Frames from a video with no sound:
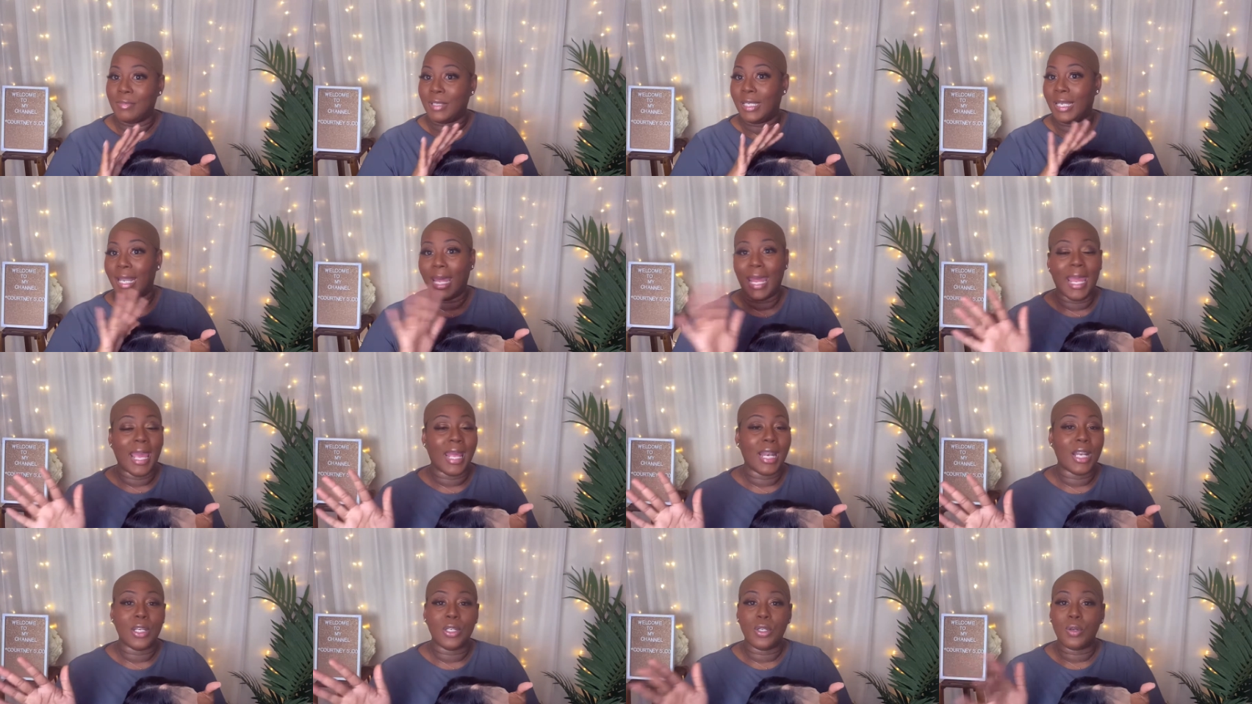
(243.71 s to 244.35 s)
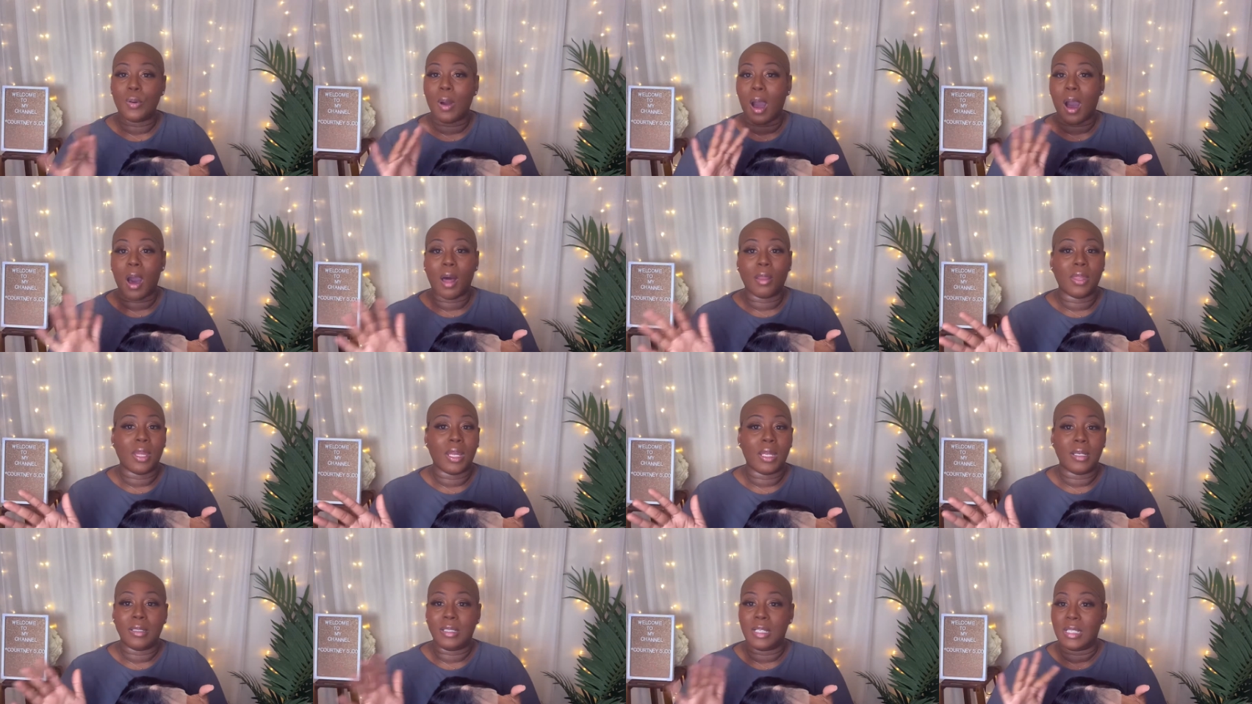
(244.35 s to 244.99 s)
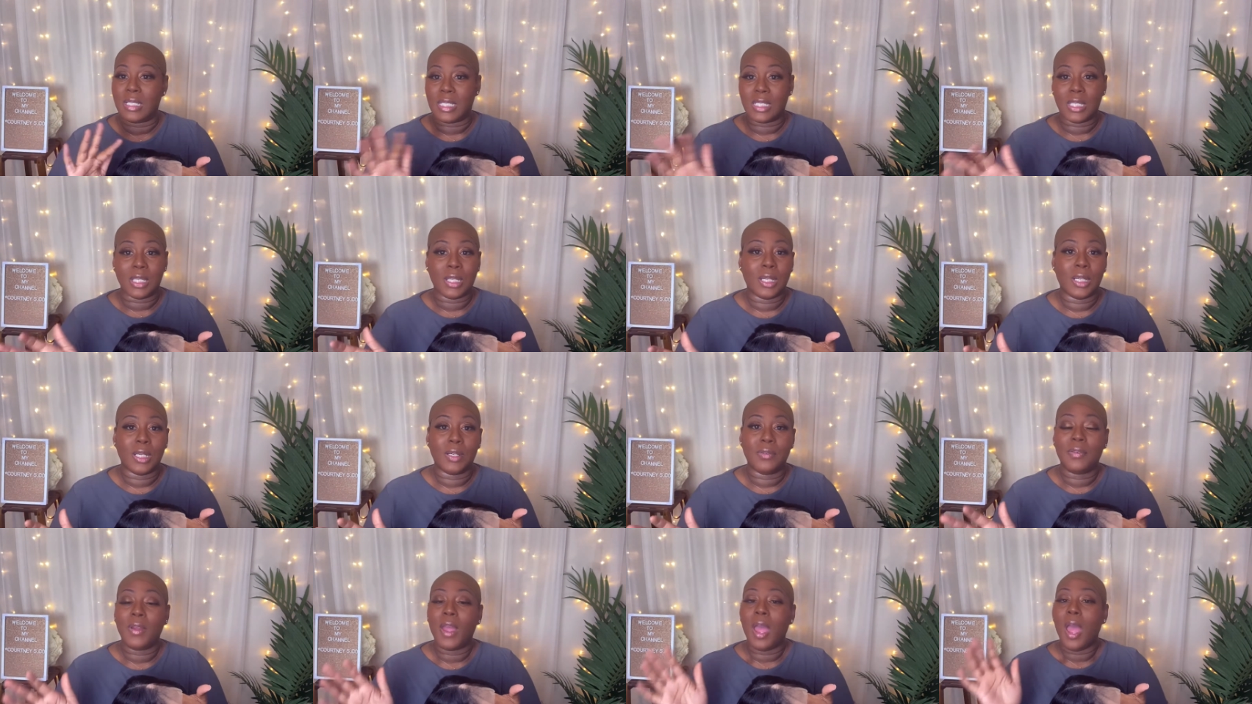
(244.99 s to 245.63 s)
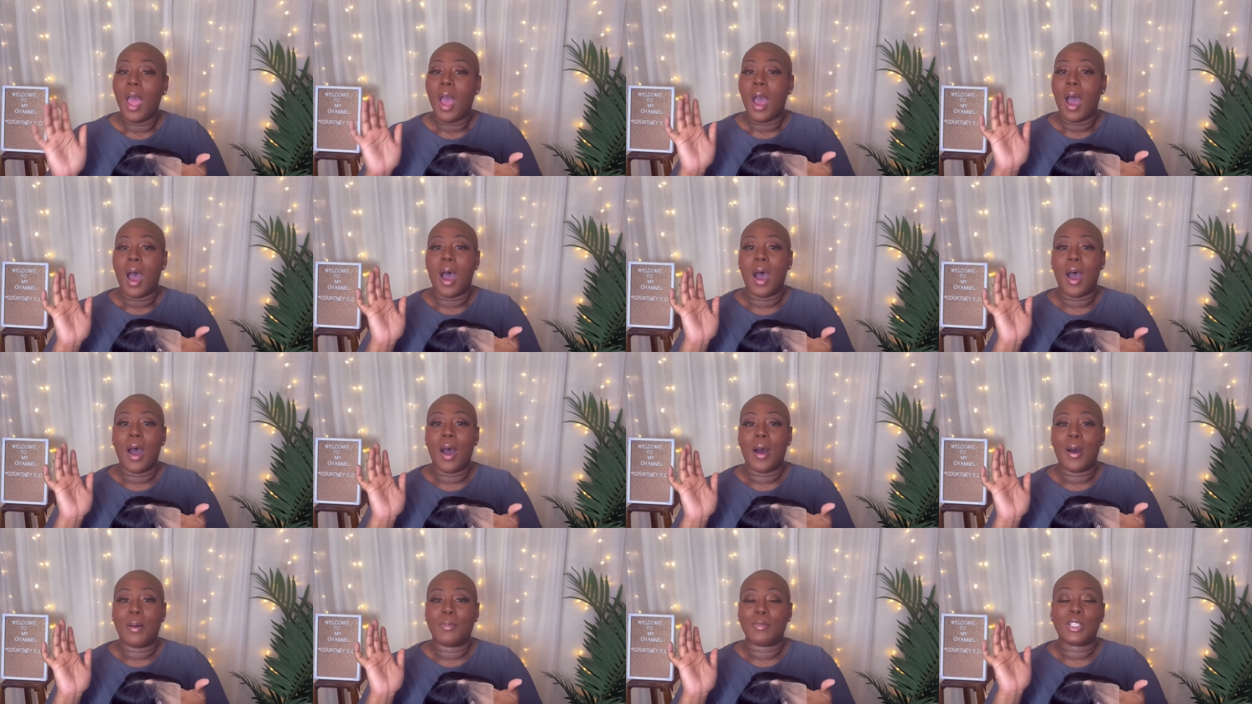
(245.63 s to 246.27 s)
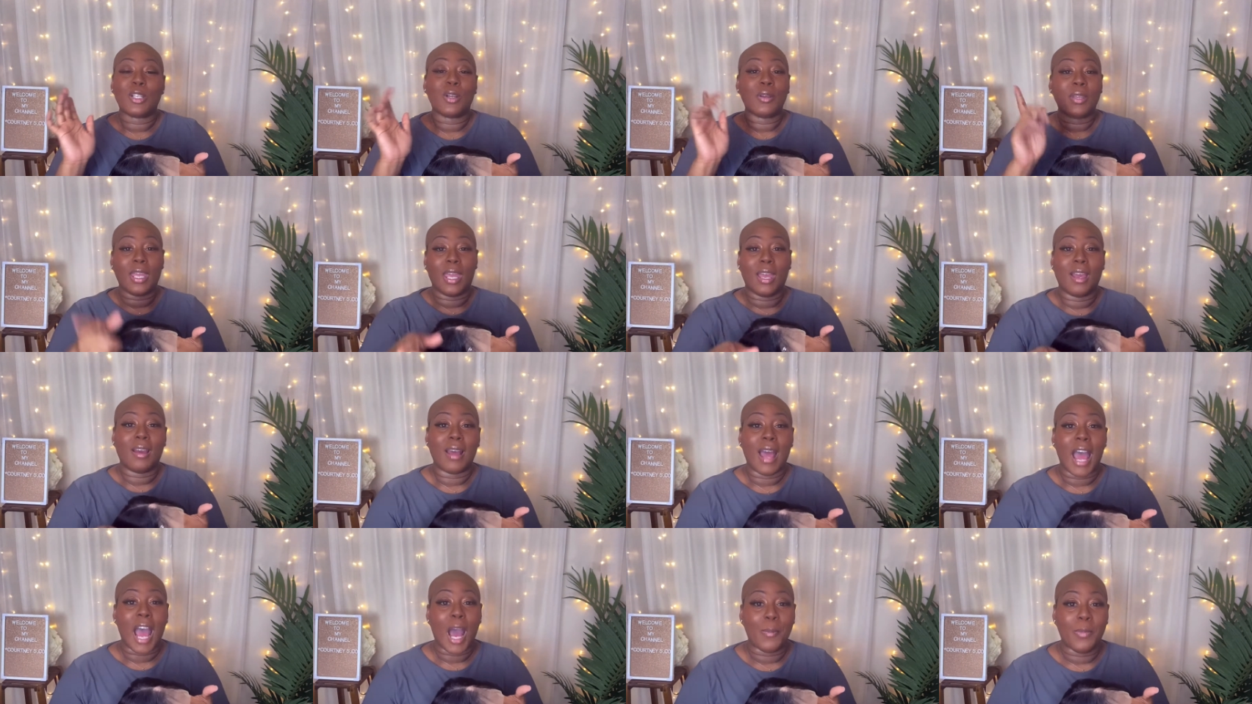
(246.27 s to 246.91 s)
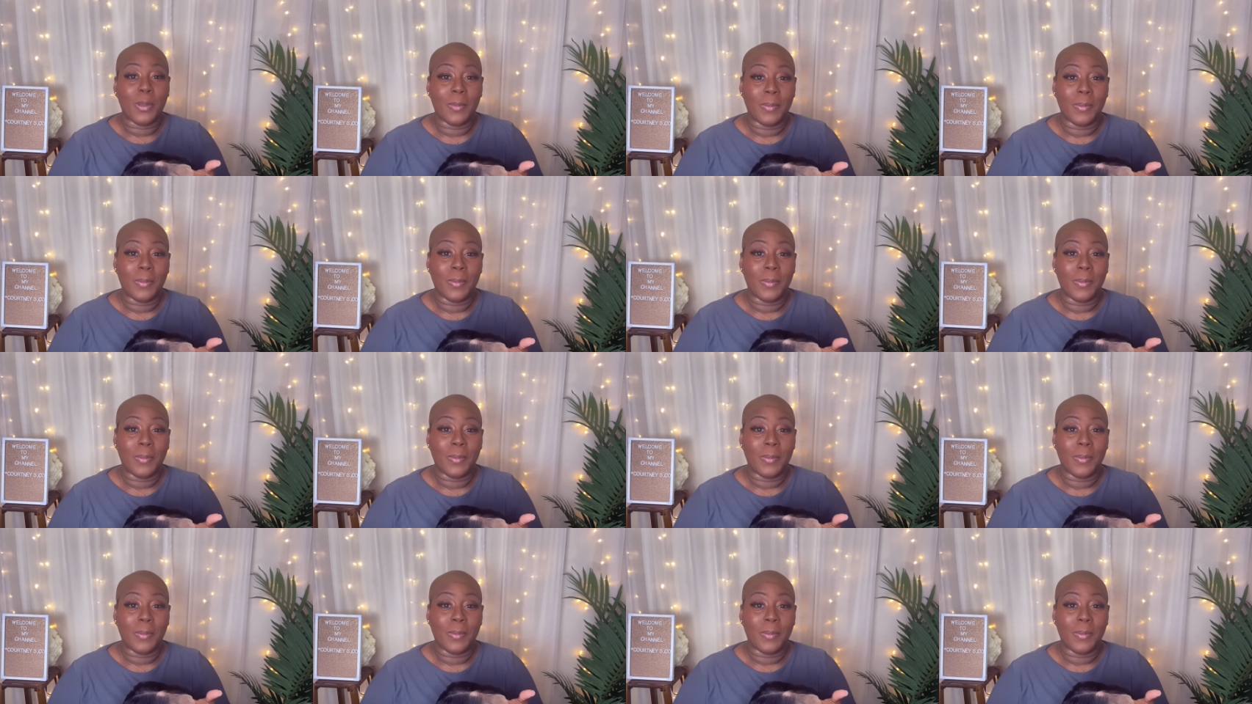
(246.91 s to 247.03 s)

lay it and do all that good stuff. Um, so yeah, I'll be